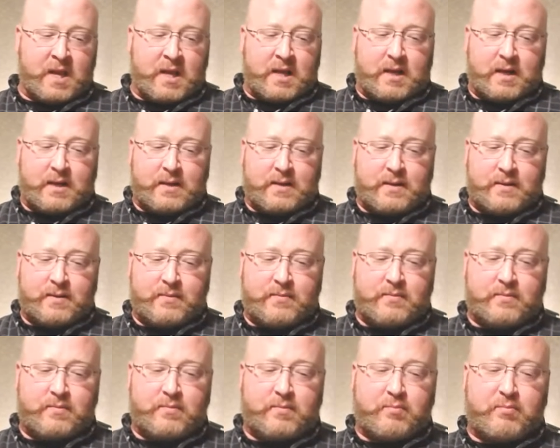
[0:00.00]

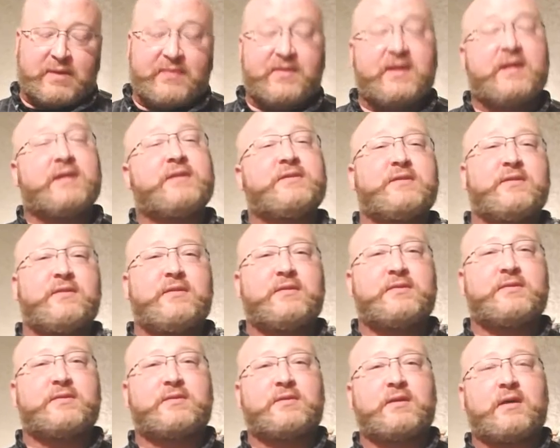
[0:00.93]
By the end of
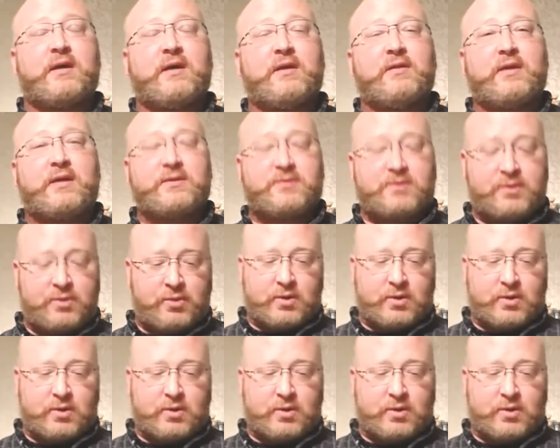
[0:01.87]
this lesson,